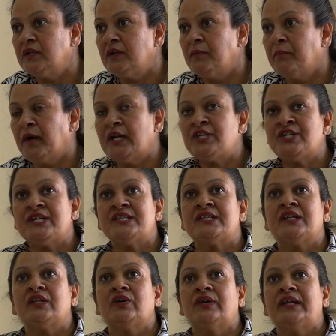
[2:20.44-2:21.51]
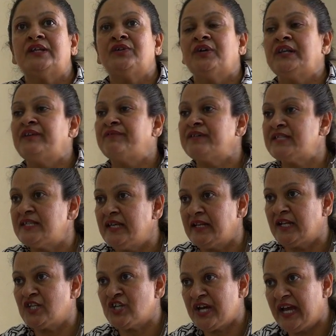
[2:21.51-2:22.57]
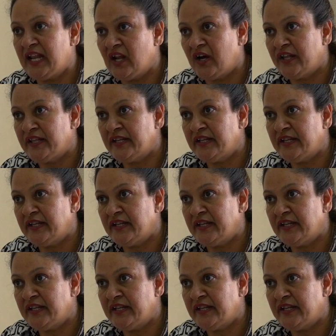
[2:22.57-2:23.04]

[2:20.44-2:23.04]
Much as to know that you ain't even seen a child under